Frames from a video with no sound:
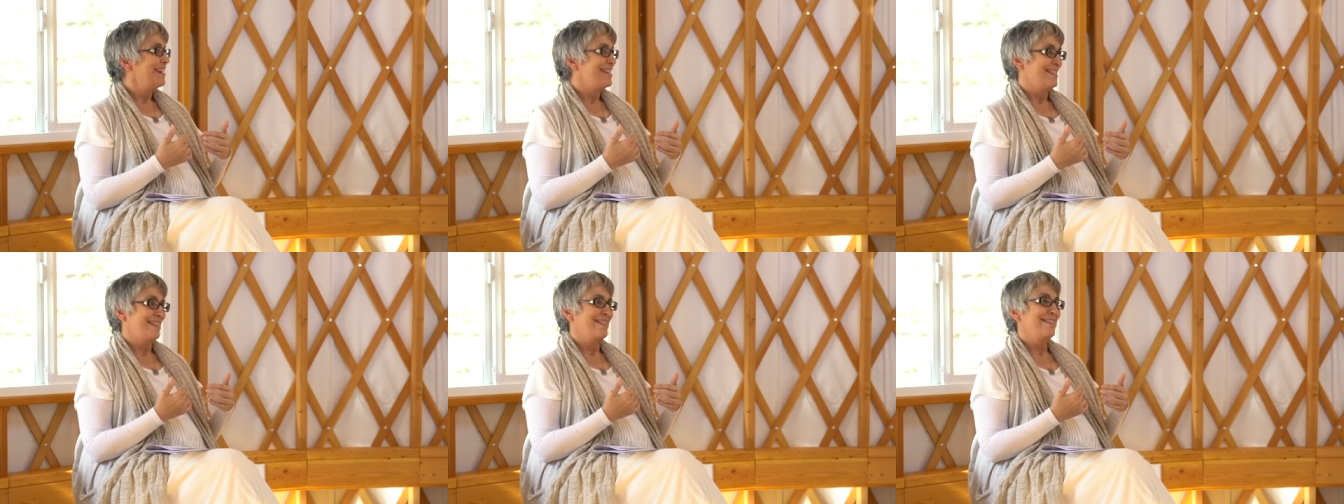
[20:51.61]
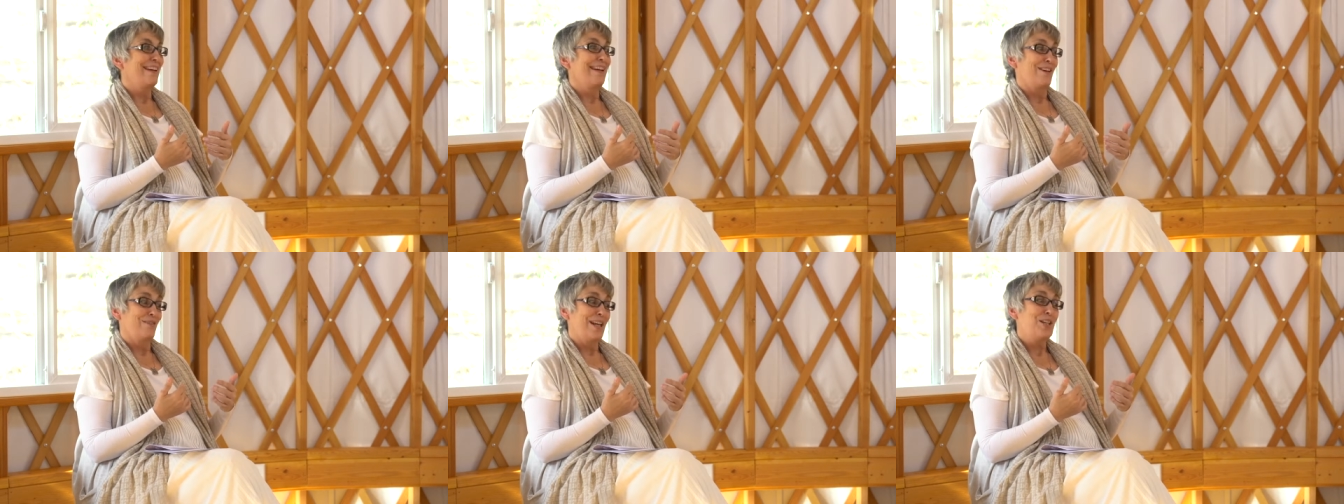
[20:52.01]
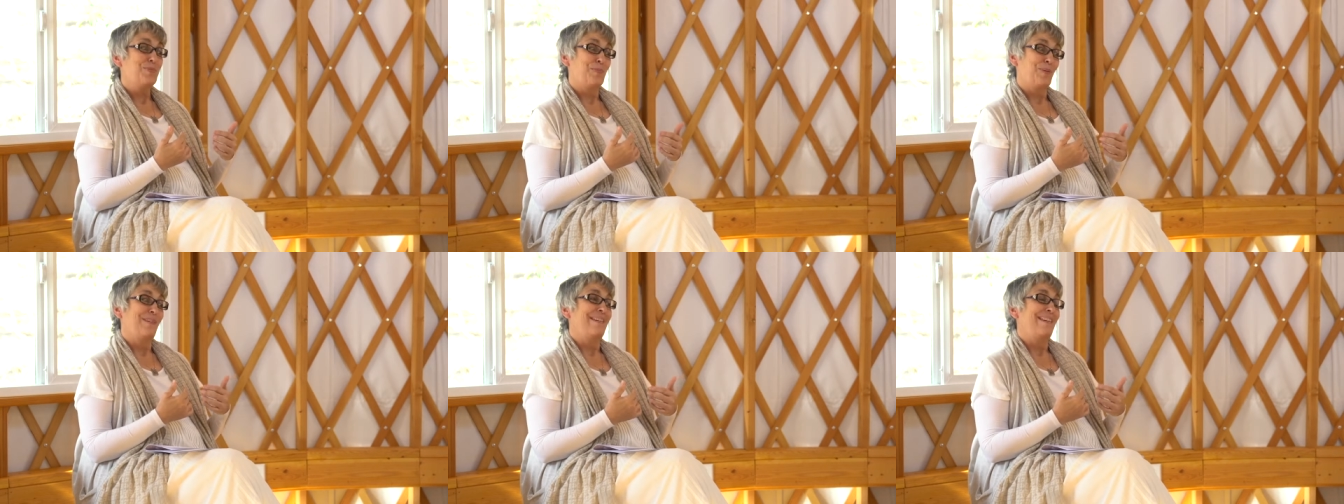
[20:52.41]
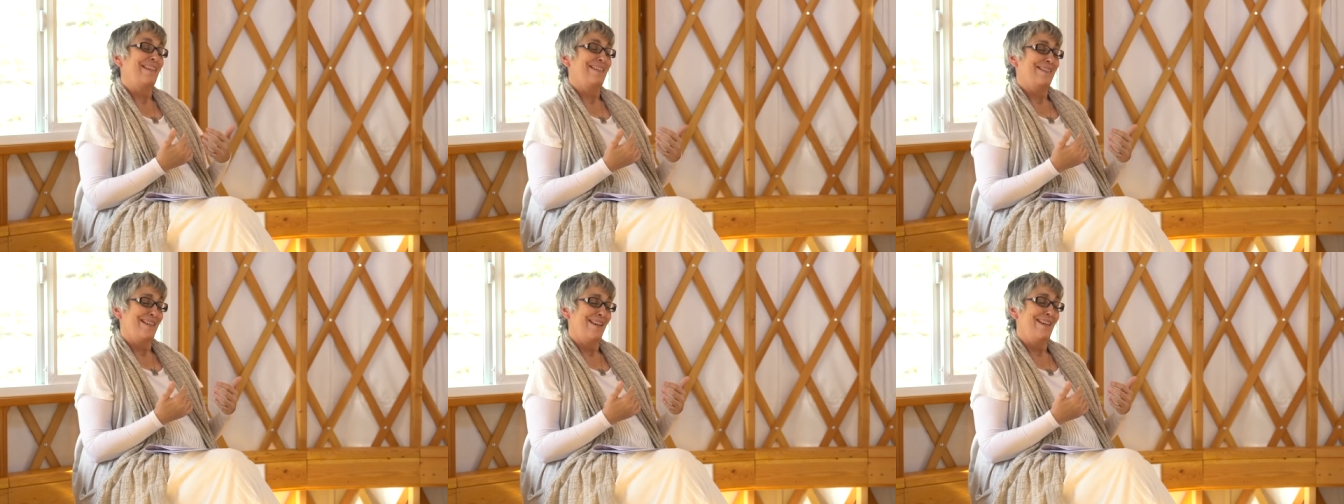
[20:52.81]
Because it's like, that's pretty
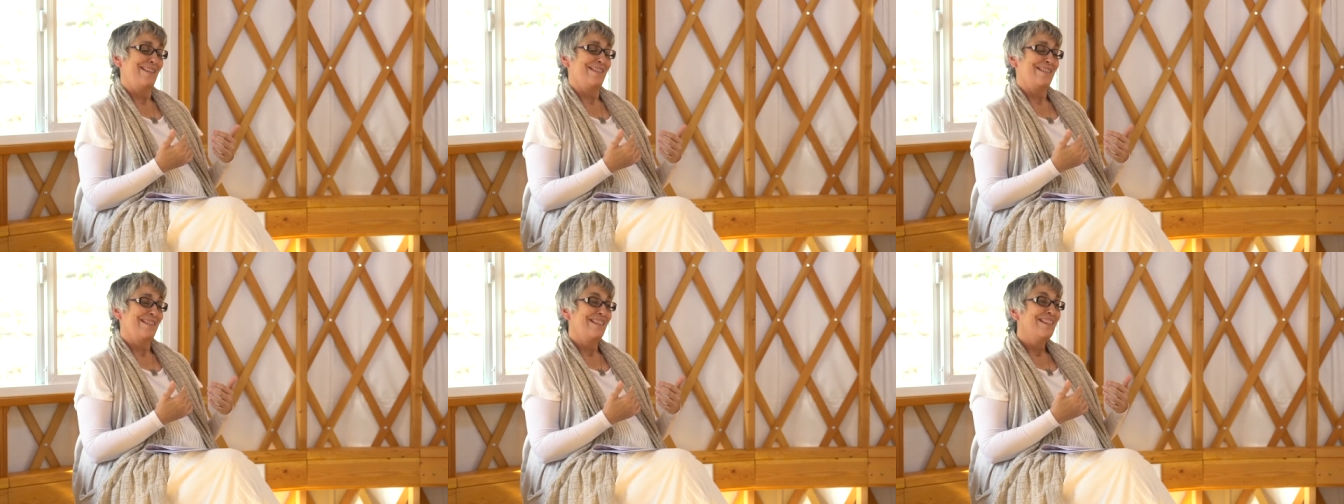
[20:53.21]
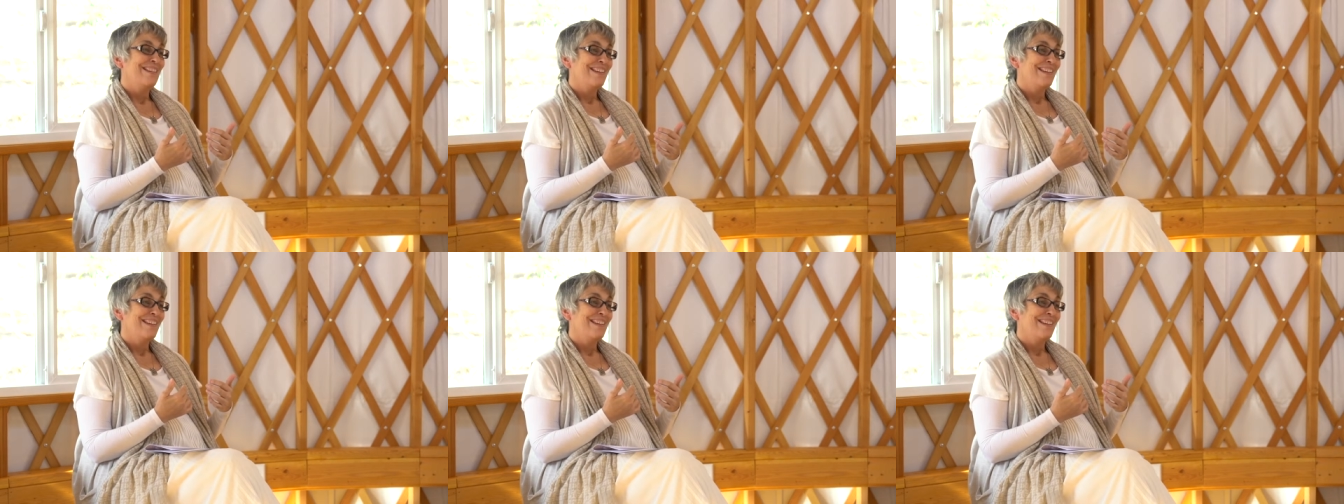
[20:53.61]
intense.